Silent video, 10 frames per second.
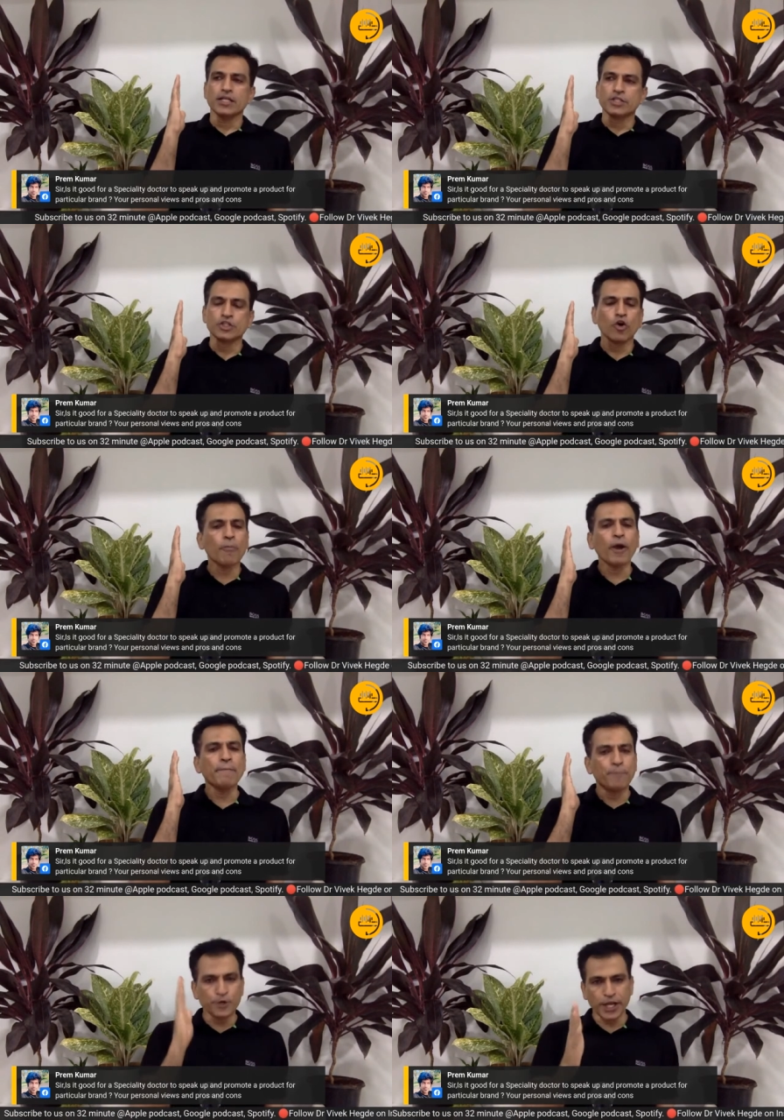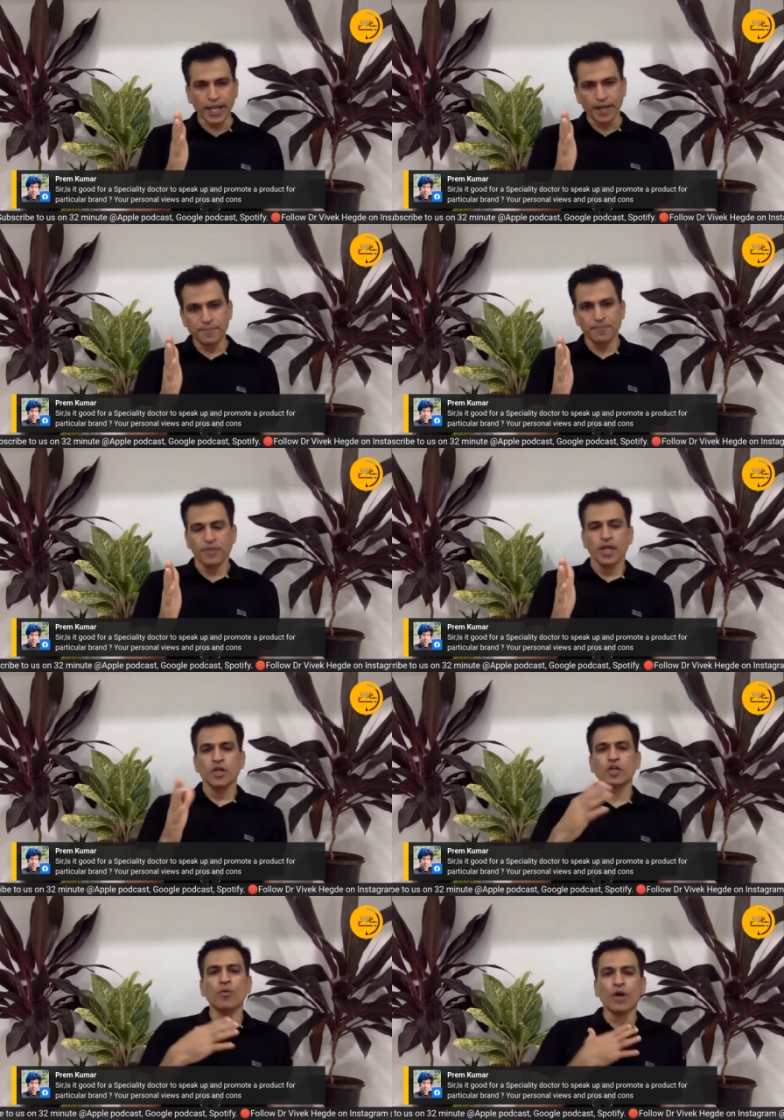There's no point pushing.
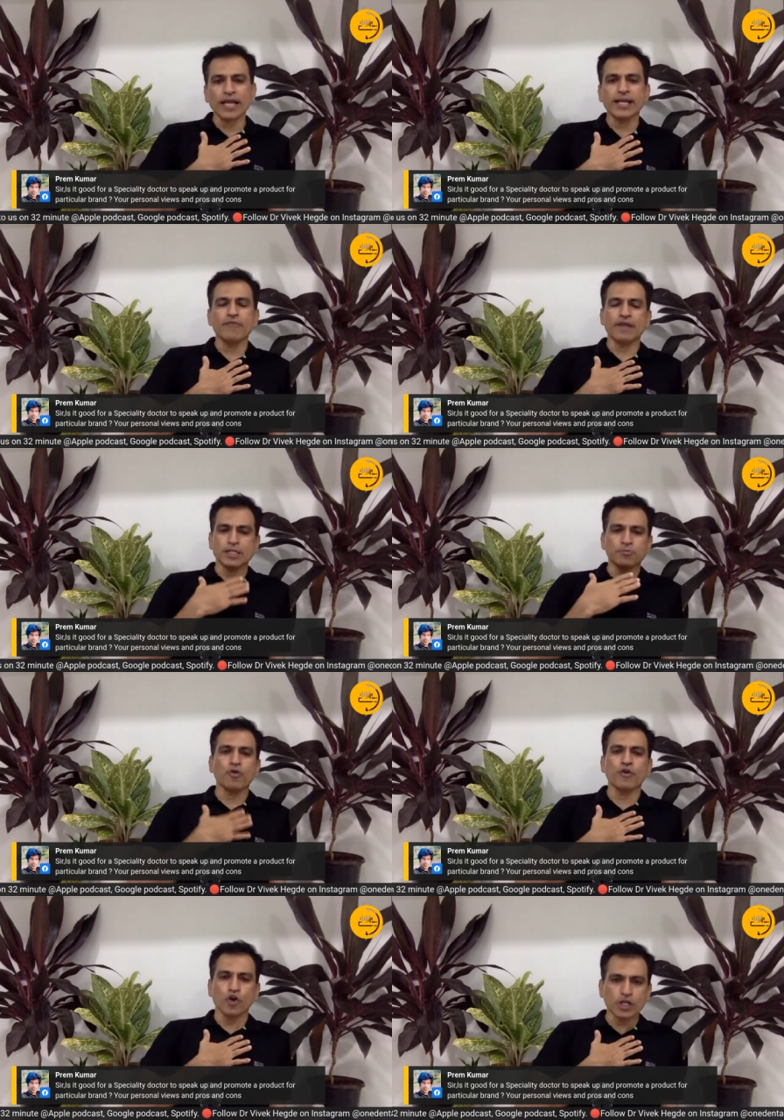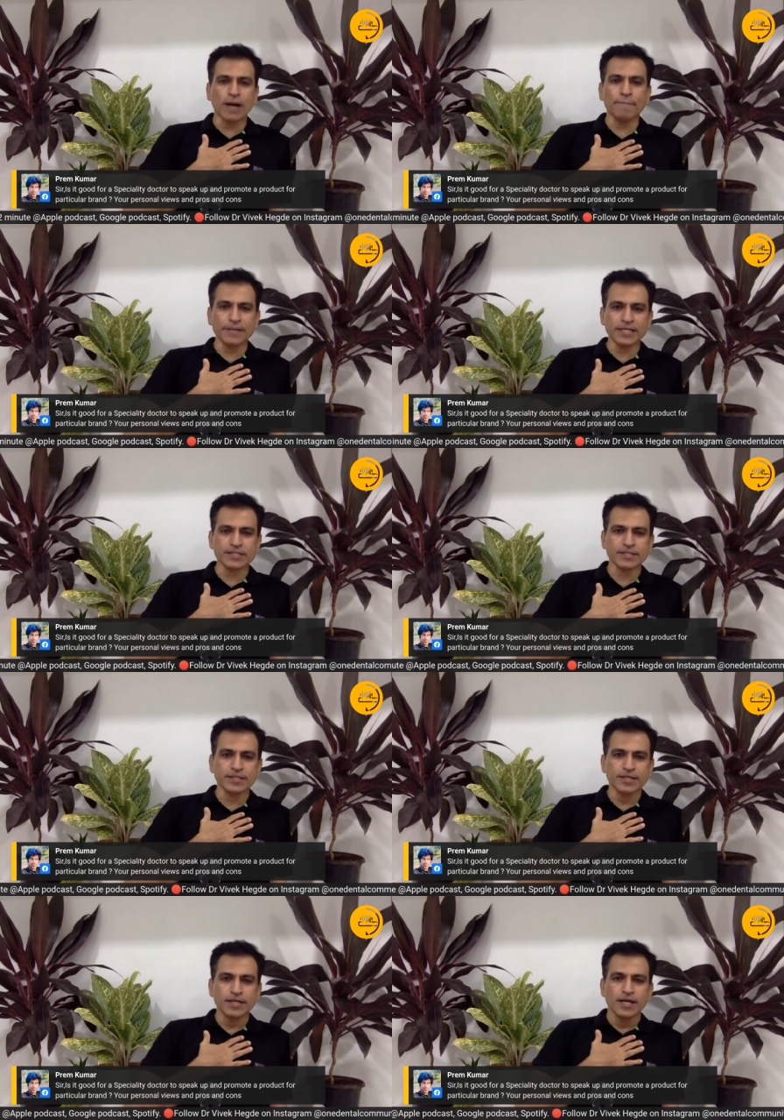You know what I did when I spoke for good companies?
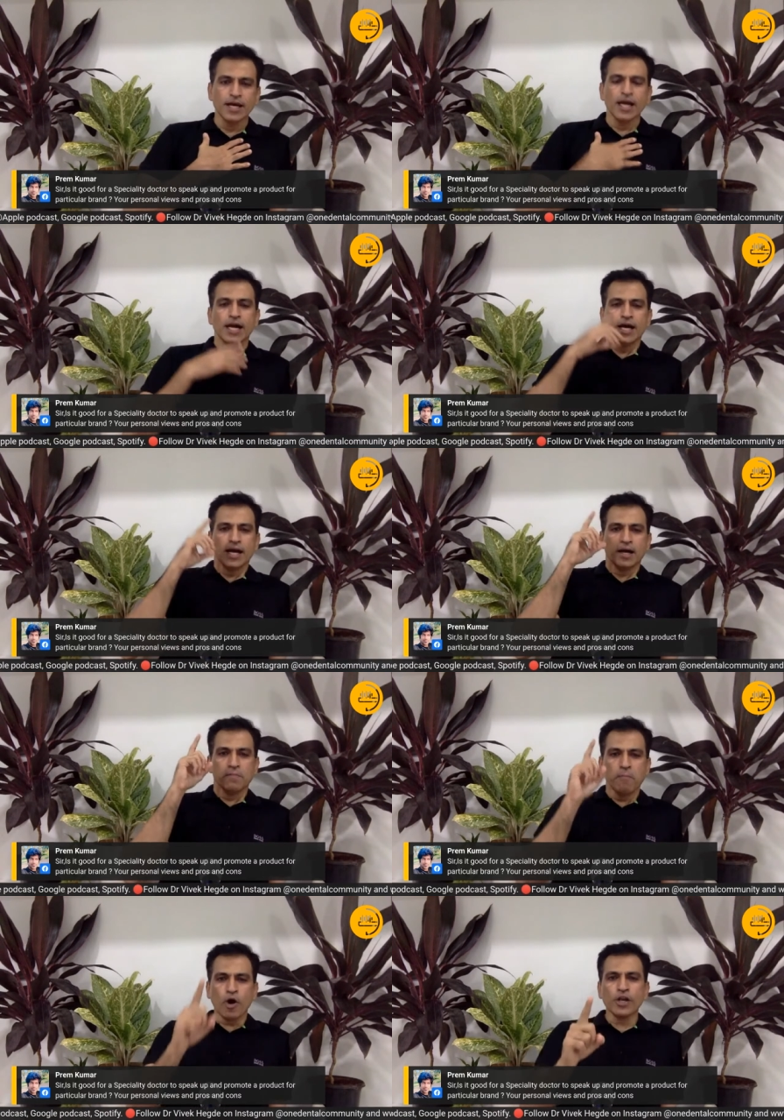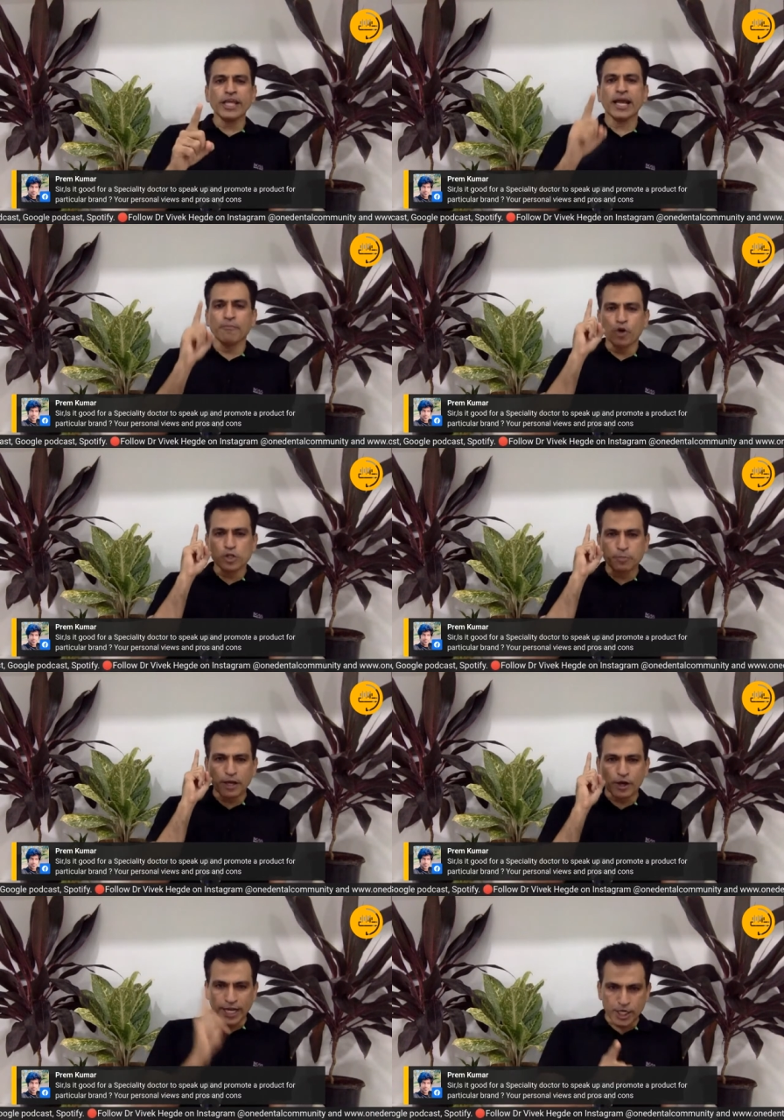Morning, I'm going to speak
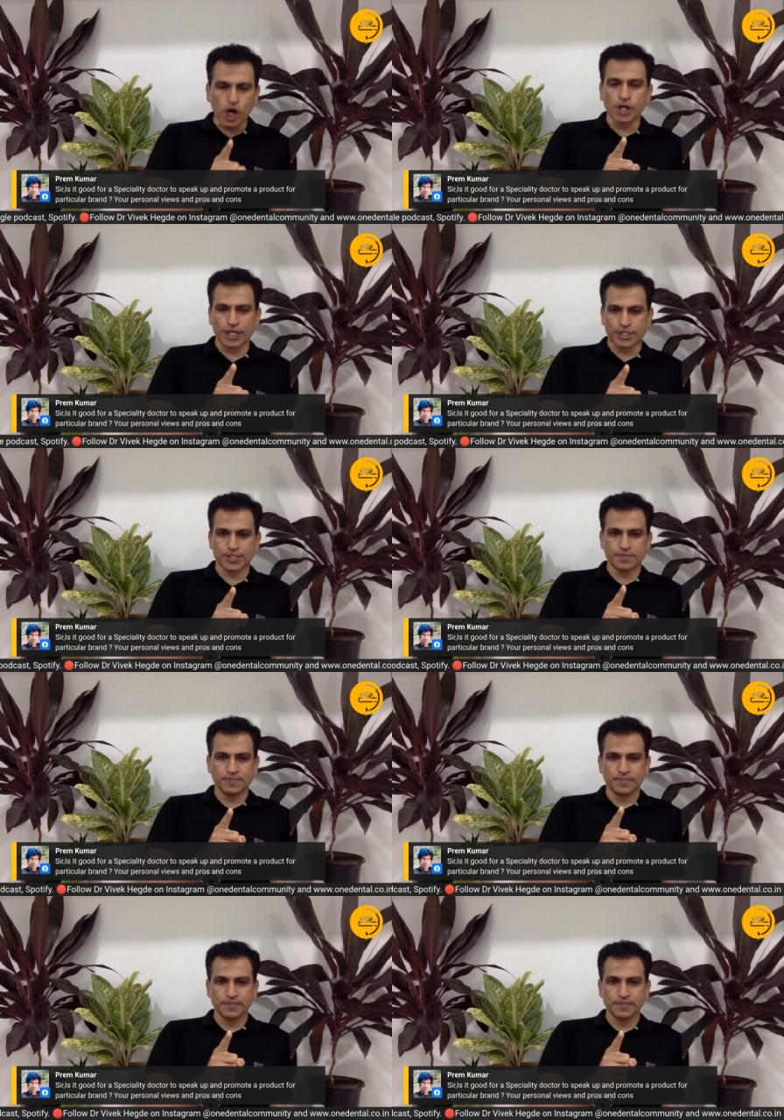on endodontics.